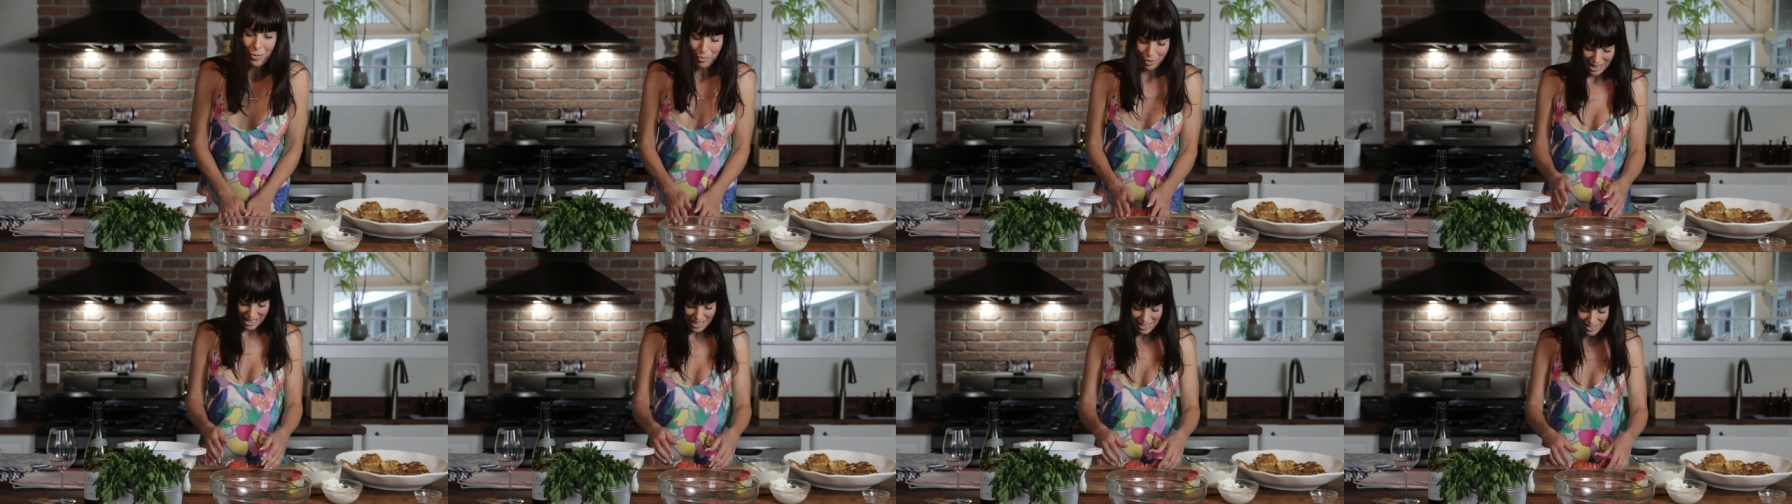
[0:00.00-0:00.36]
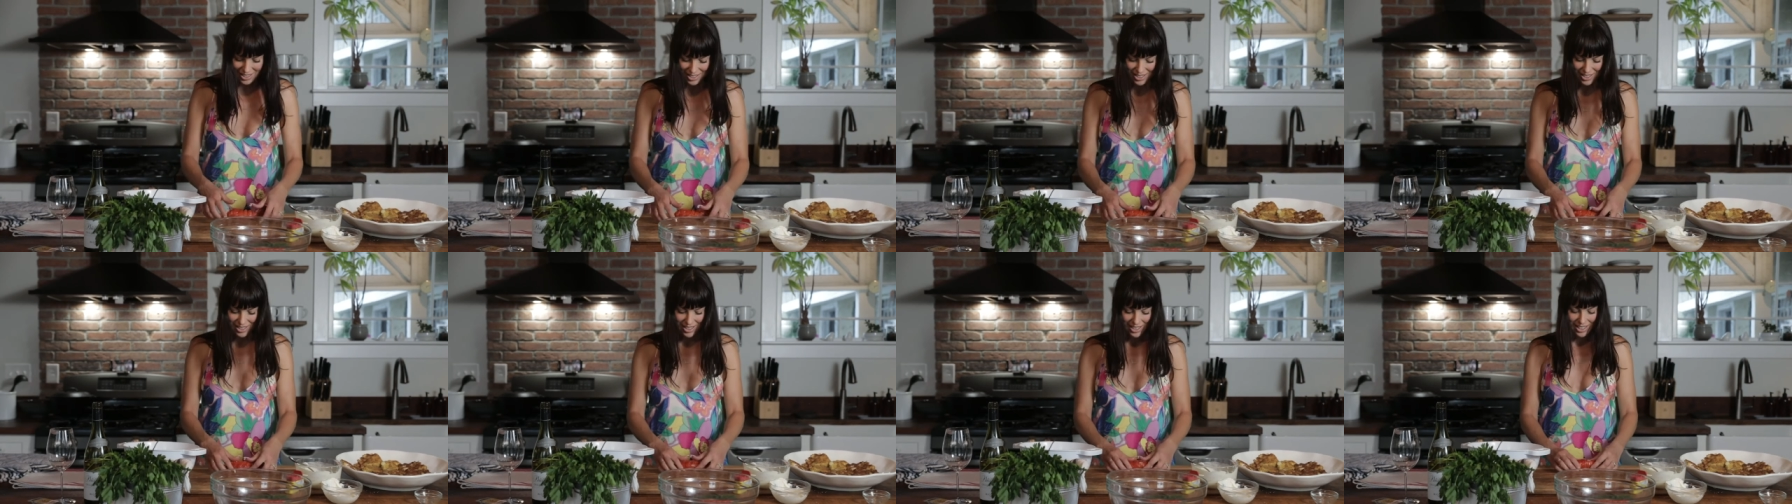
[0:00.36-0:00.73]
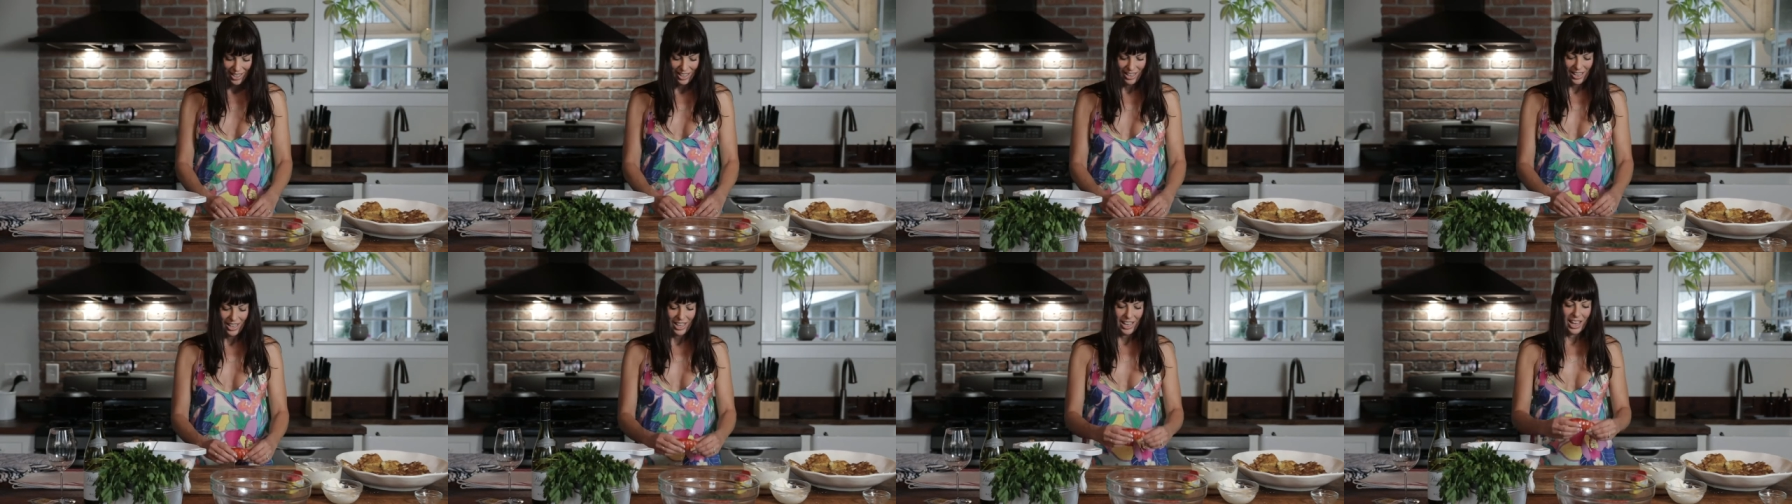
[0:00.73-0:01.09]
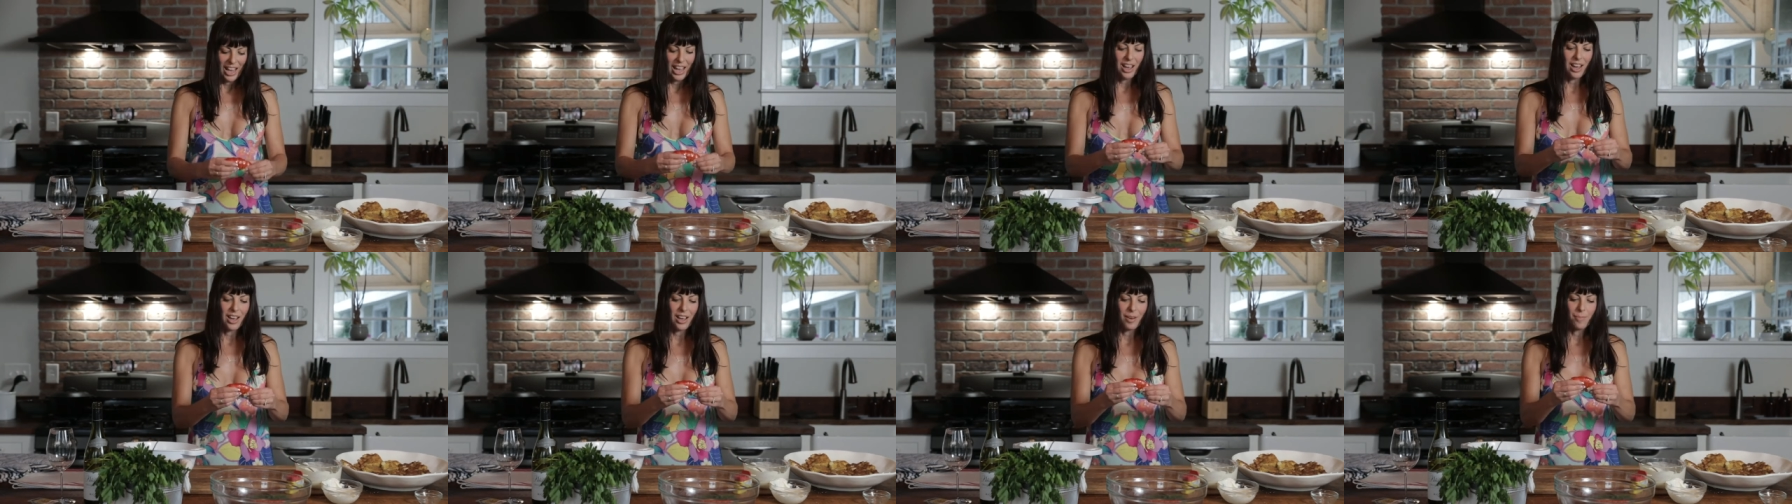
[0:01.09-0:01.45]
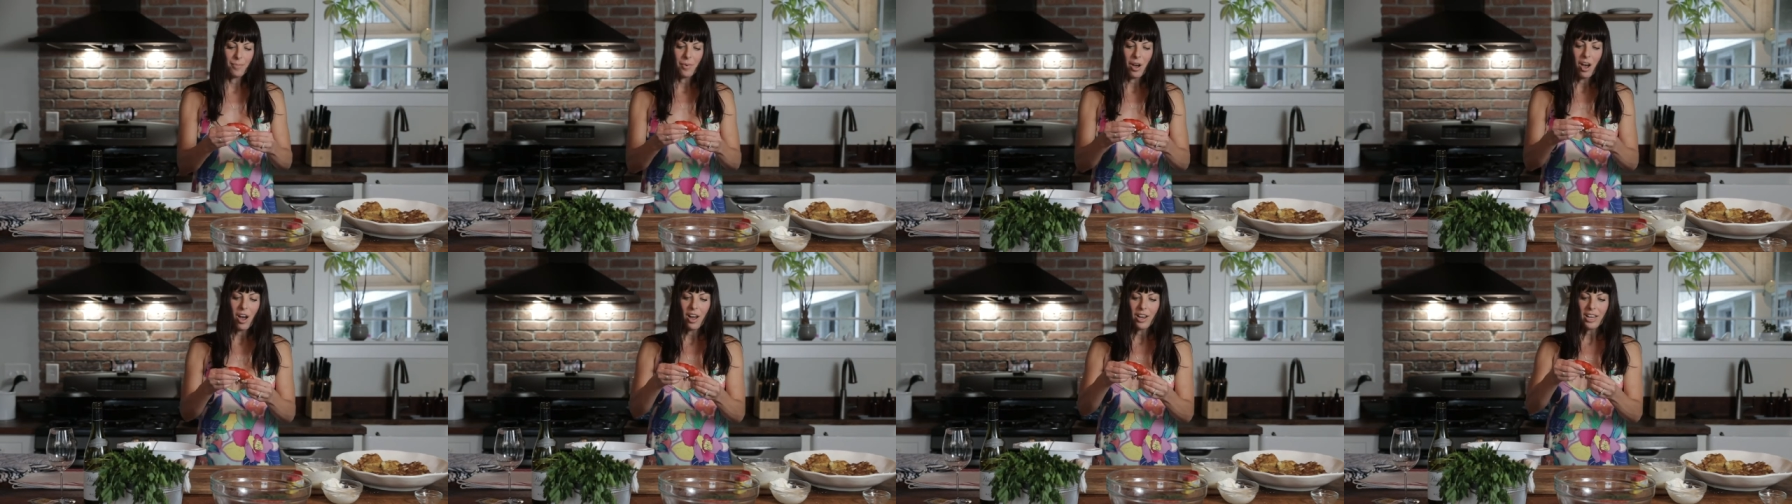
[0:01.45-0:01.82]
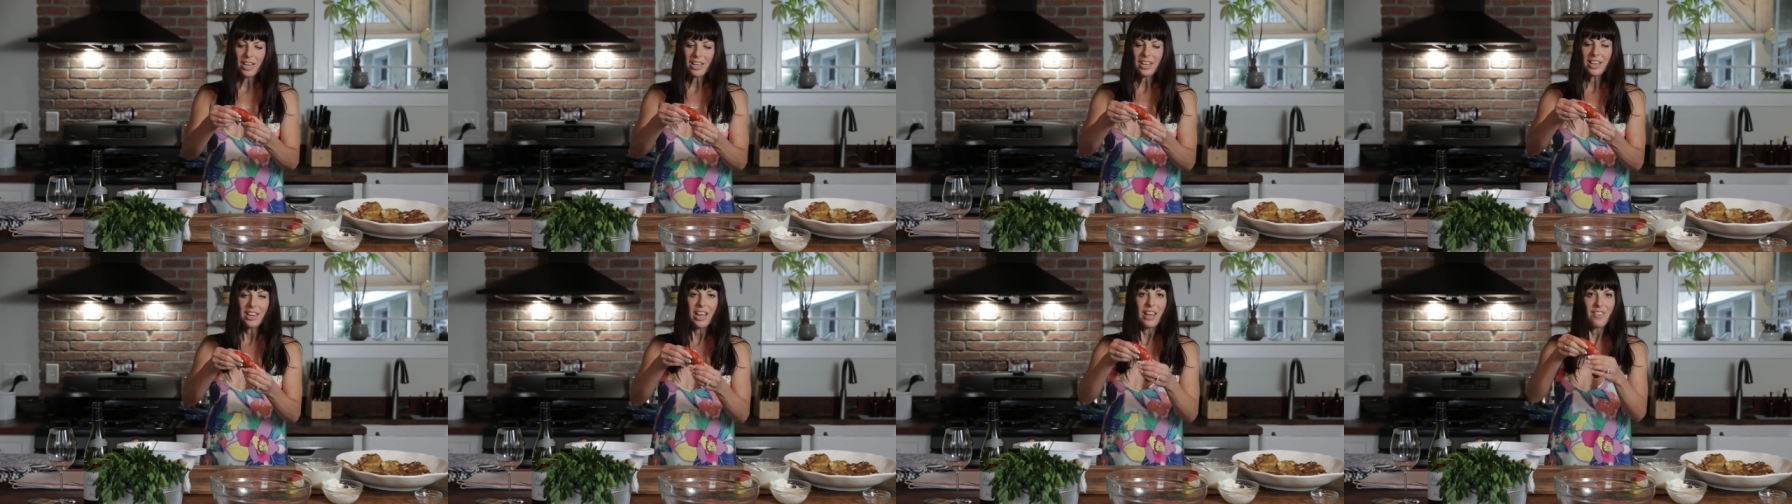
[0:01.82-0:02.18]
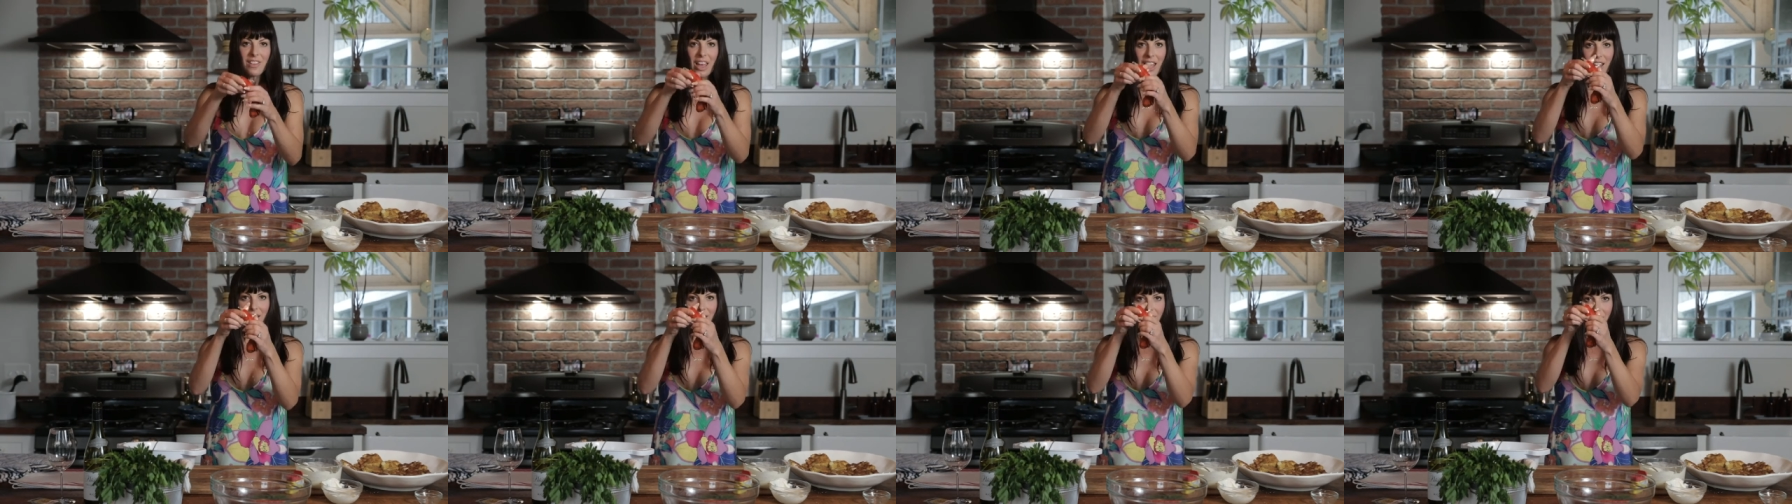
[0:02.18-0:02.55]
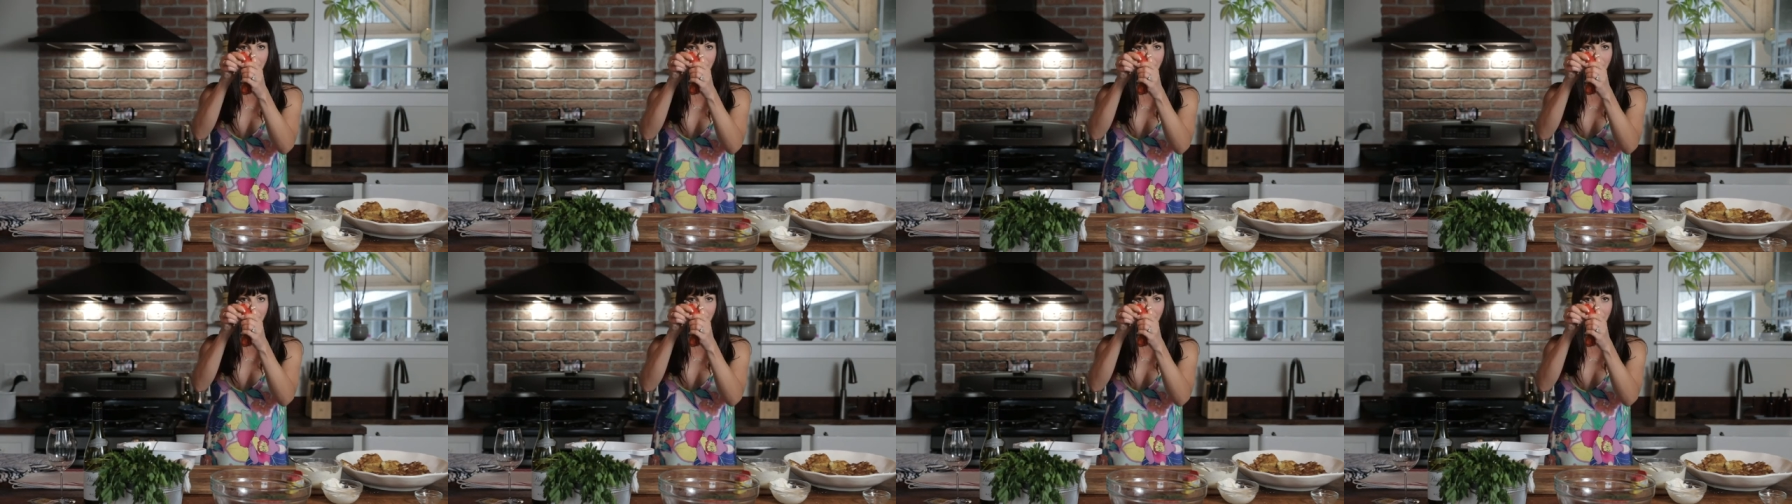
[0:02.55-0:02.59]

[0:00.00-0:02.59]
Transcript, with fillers: weight on it, and that